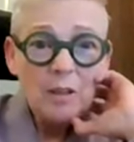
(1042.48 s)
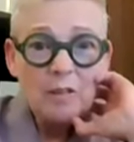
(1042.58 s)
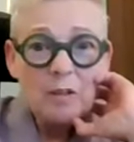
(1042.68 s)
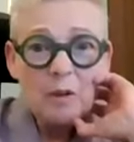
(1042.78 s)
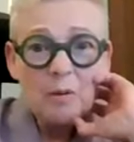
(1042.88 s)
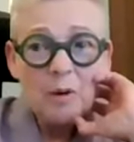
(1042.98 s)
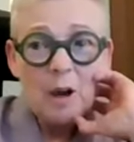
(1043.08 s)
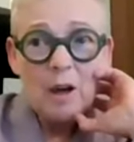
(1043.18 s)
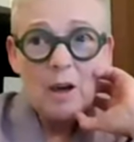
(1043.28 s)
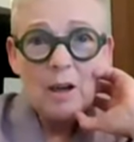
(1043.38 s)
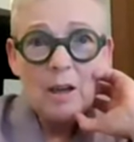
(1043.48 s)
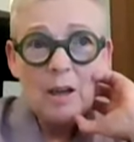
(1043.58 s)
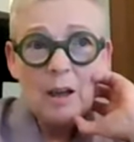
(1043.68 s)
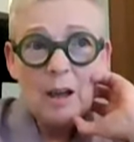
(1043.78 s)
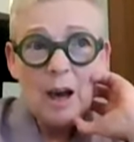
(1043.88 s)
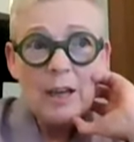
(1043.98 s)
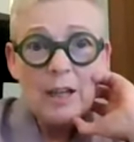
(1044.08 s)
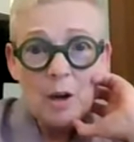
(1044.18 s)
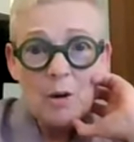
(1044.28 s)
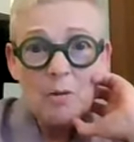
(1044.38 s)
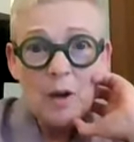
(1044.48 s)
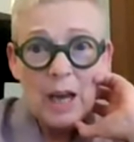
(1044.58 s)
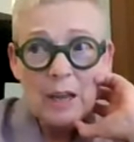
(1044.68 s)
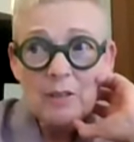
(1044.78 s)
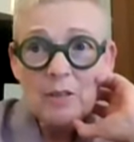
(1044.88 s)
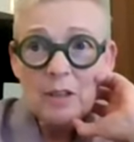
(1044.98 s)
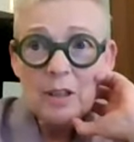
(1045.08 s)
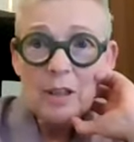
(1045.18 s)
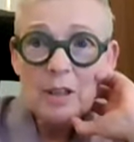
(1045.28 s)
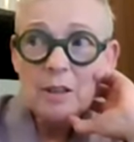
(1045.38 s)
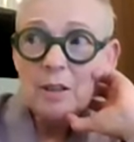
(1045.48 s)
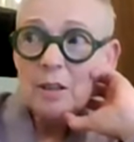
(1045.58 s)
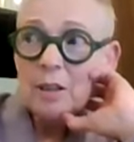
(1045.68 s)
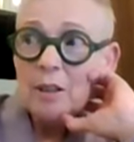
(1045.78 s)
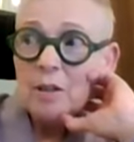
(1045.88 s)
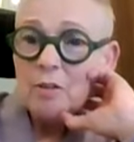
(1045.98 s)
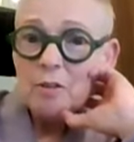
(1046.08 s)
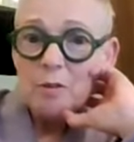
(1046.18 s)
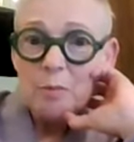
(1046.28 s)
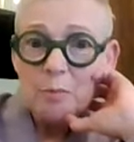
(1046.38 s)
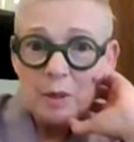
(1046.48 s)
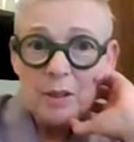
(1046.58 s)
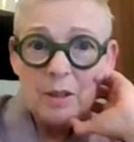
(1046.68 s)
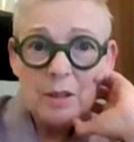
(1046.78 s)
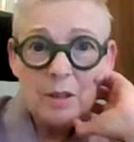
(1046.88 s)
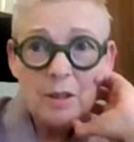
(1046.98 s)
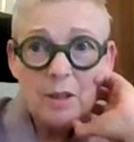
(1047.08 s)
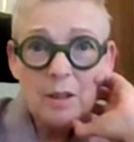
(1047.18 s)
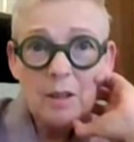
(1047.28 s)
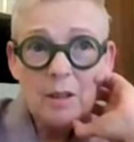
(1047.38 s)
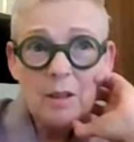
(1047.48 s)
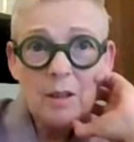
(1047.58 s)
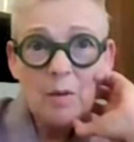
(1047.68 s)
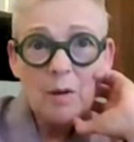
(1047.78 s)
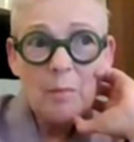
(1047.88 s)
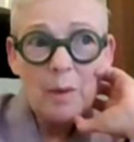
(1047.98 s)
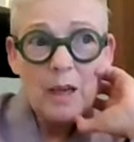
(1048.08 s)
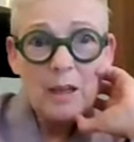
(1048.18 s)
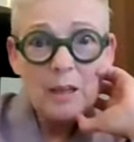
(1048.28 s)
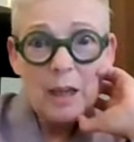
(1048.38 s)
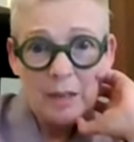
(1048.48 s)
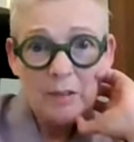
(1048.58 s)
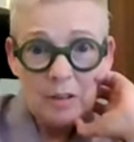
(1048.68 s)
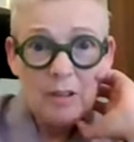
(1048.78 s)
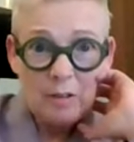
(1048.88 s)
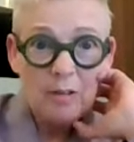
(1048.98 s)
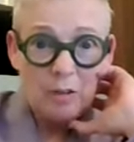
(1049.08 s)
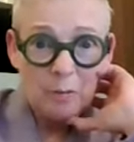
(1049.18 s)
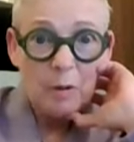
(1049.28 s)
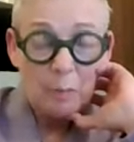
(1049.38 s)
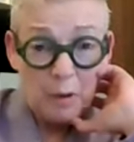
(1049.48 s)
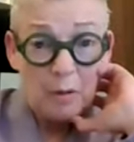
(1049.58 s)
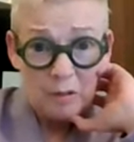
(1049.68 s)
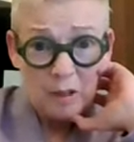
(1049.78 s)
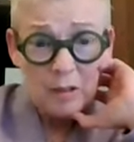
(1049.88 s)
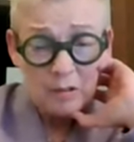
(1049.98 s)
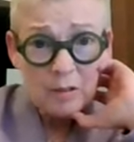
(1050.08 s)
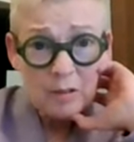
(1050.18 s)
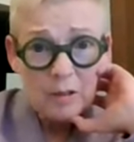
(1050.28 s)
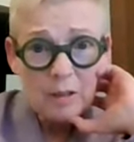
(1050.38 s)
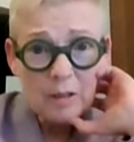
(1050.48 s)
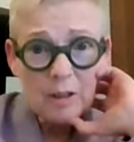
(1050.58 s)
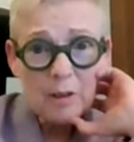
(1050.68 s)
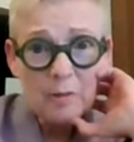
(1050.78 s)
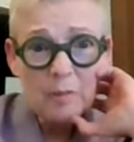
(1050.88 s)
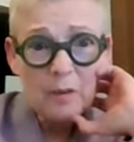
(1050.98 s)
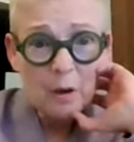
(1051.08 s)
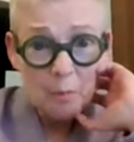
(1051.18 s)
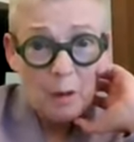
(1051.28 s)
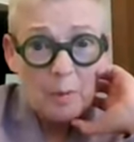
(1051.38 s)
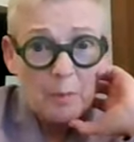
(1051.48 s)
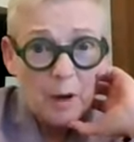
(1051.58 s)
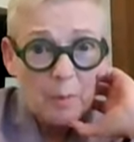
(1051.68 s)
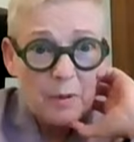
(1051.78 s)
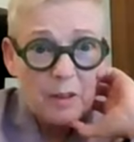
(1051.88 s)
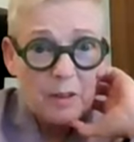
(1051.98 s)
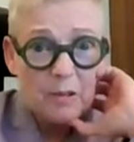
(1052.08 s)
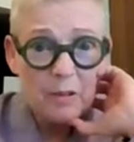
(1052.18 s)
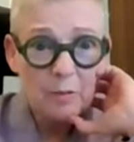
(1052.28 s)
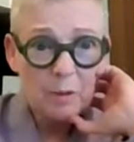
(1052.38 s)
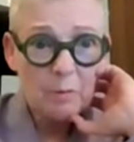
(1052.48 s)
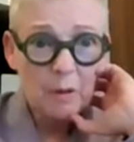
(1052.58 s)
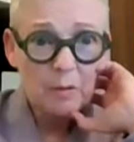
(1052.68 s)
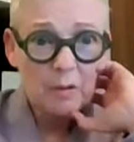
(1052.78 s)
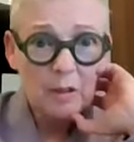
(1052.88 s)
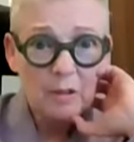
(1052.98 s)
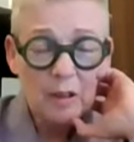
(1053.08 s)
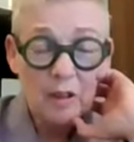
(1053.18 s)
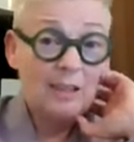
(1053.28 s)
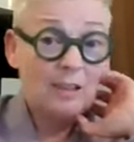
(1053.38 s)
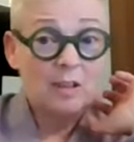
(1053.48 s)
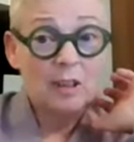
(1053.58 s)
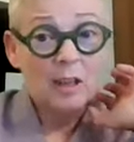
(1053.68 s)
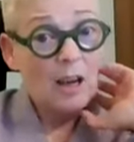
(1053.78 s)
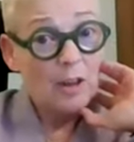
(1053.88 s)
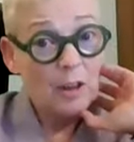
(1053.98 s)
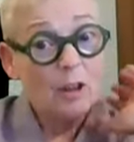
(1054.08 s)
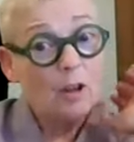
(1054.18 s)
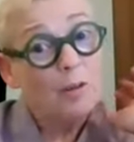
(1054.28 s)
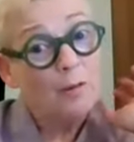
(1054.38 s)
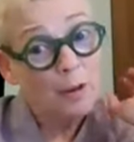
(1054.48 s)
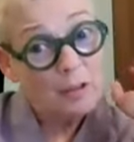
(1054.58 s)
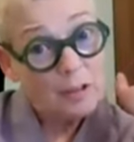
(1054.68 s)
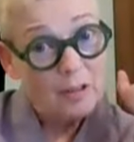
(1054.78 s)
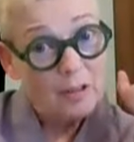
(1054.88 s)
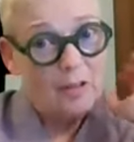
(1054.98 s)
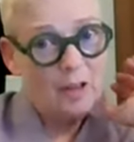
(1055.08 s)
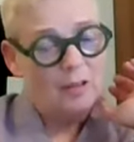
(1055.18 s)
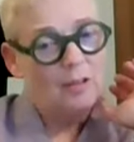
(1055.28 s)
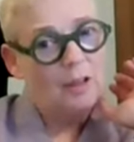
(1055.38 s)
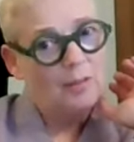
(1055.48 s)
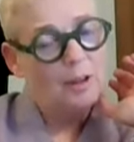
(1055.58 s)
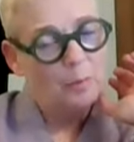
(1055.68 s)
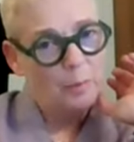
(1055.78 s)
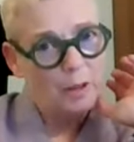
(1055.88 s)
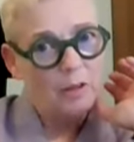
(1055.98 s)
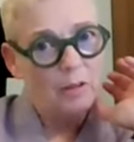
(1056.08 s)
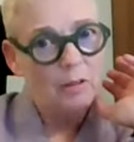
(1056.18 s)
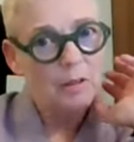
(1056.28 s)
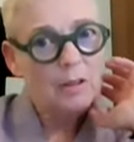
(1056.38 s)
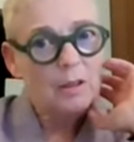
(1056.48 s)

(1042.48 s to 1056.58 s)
So I know Anthony to be, a man actually concerned with process. Properly concerned with process. I think the university has got itself in a pickle.